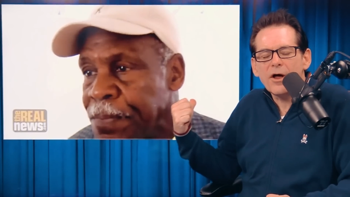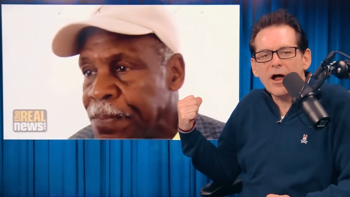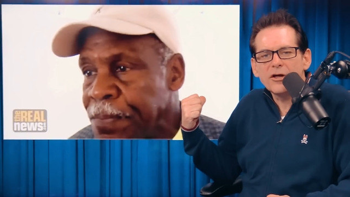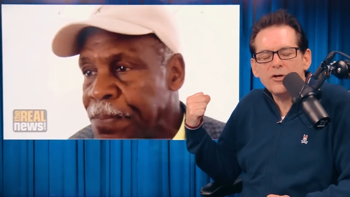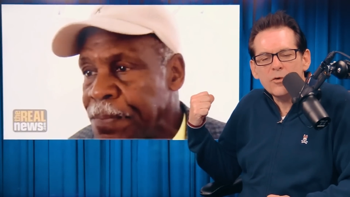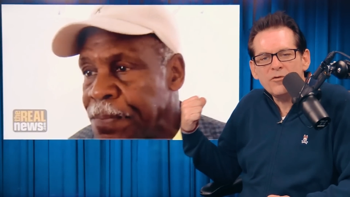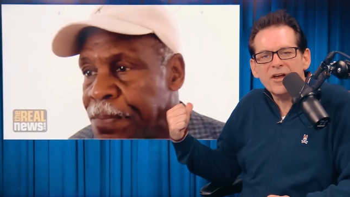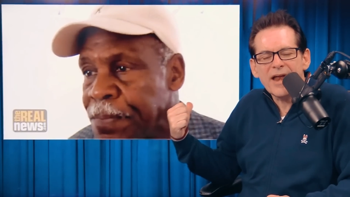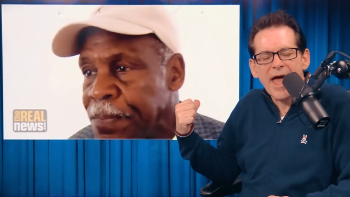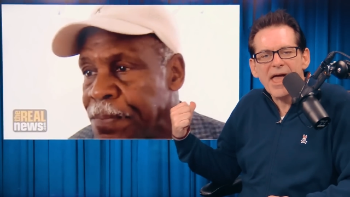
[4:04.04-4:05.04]
Speaker 1: a
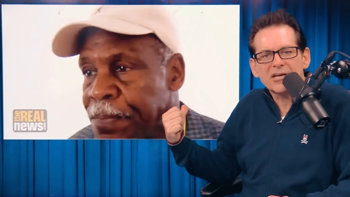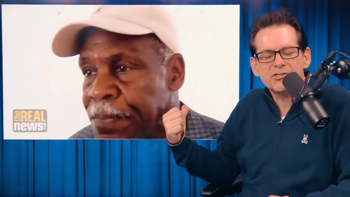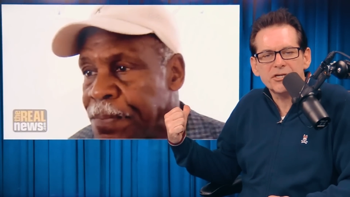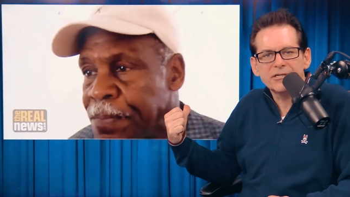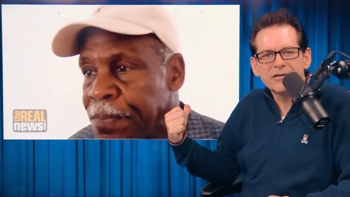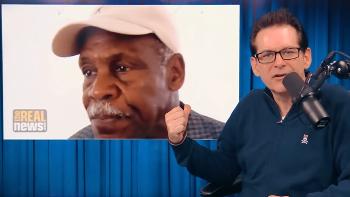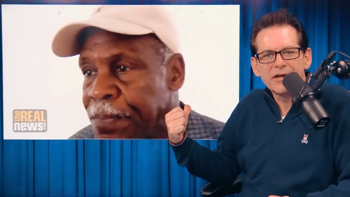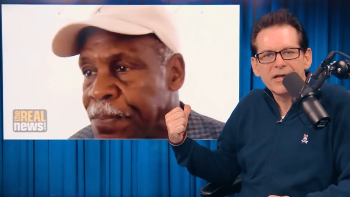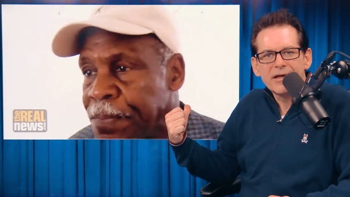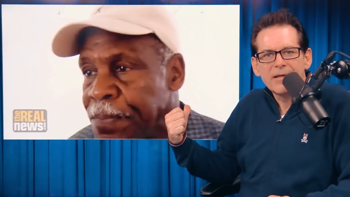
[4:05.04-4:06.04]
union action.
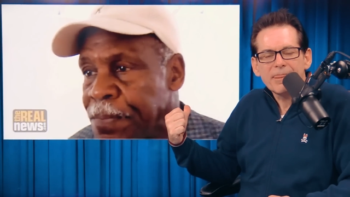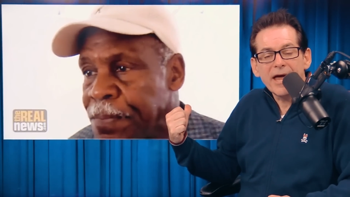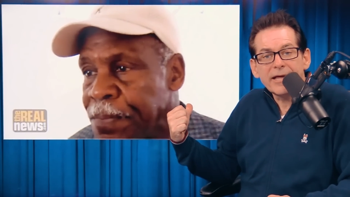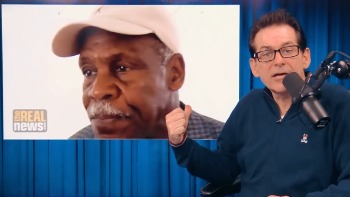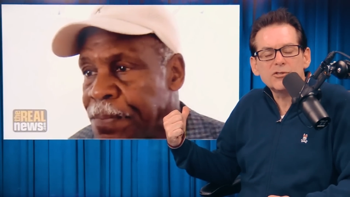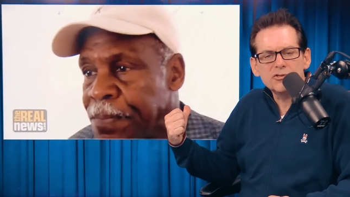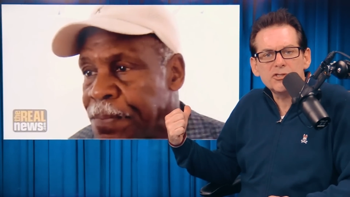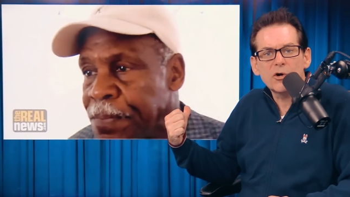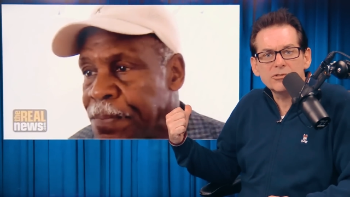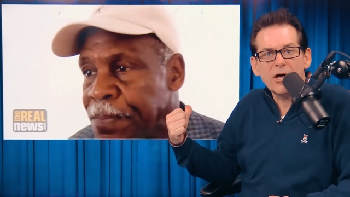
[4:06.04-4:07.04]
And guess who shows